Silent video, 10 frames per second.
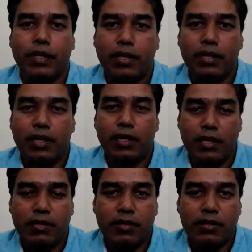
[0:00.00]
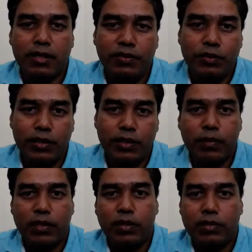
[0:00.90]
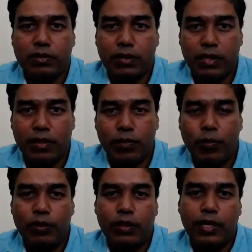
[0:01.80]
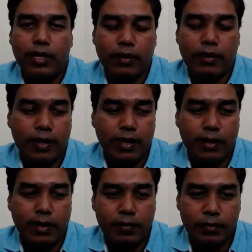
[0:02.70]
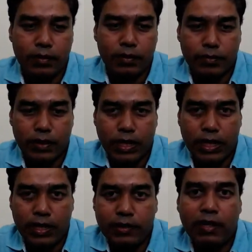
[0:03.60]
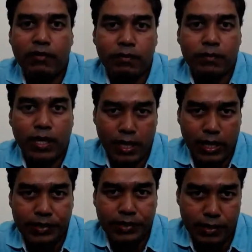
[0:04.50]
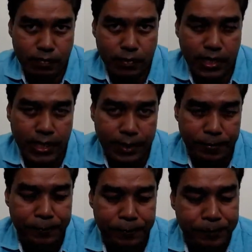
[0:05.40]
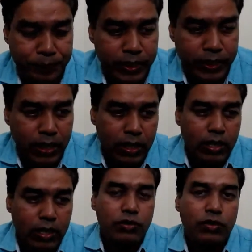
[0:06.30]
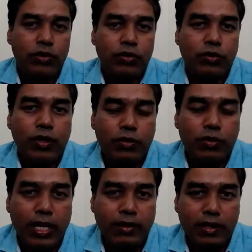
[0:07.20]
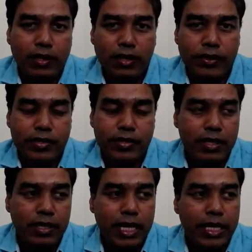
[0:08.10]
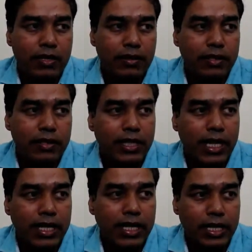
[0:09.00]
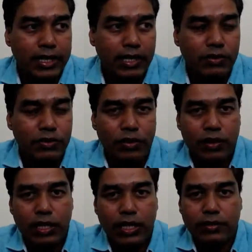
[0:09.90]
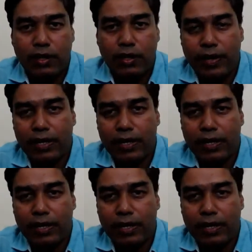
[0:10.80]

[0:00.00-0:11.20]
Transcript: is confusing because both are in the same region, right? So to answer your question, I can say that a dead zone is an effect